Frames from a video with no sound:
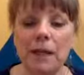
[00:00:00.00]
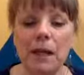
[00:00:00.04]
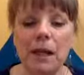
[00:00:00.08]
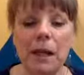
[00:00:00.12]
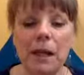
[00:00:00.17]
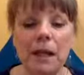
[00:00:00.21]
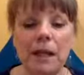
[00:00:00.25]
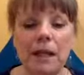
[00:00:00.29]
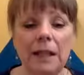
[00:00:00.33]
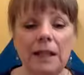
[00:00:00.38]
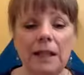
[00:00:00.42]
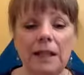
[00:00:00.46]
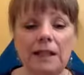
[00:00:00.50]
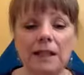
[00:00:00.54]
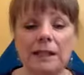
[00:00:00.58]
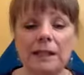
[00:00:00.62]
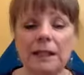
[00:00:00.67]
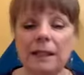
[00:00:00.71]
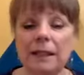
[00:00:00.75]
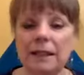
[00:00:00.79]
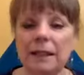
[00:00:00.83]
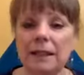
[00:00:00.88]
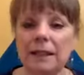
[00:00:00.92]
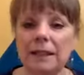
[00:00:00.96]
is
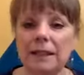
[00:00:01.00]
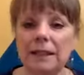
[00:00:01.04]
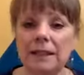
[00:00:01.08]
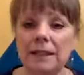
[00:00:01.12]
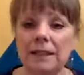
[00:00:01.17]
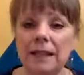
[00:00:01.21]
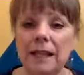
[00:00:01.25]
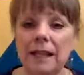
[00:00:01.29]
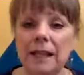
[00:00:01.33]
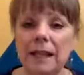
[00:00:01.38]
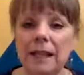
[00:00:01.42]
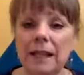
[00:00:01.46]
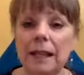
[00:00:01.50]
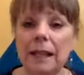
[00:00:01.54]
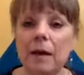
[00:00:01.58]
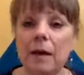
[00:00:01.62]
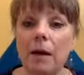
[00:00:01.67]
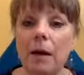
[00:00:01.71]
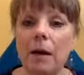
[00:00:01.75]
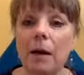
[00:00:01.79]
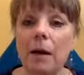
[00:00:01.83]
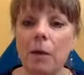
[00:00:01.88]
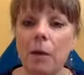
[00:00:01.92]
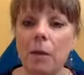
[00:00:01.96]
to say,
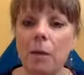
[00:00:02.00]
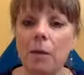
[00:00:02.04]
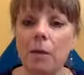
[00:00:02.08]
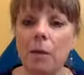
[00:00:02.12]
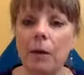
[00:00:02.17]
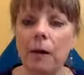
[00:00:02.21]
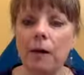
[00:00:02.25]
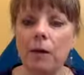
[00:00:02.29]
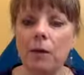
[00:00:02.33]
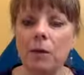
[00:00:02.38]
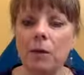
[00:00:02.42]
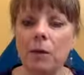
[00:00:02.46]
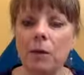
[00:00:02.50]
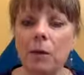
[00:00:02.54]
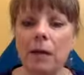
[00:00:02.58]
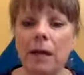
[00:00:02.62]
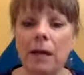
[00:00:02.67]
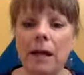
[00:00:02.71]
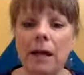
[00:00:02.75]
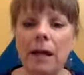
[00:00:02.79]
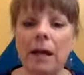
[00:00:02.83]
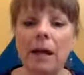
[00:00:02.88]
oh, by the way,